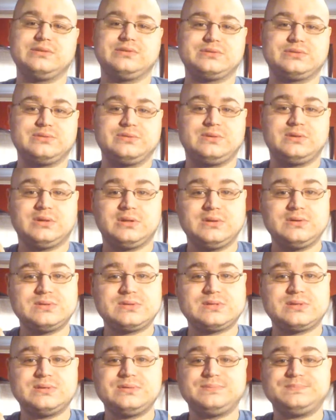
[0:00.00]
too
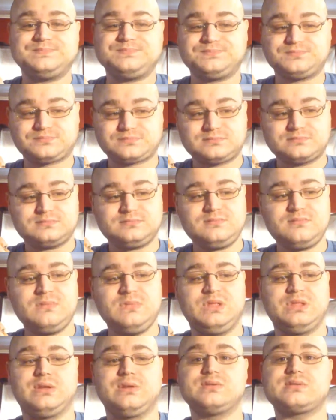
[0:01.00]
closer,
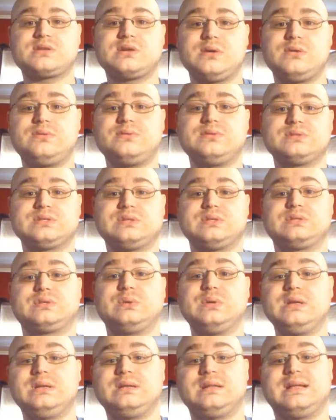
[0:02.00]
those coals, those
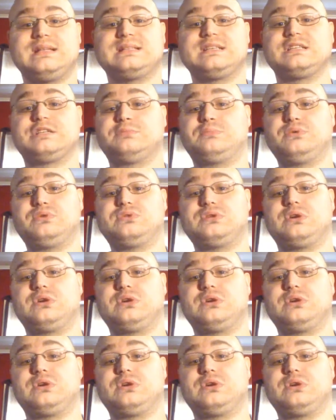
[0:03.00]
quick lights actually produce a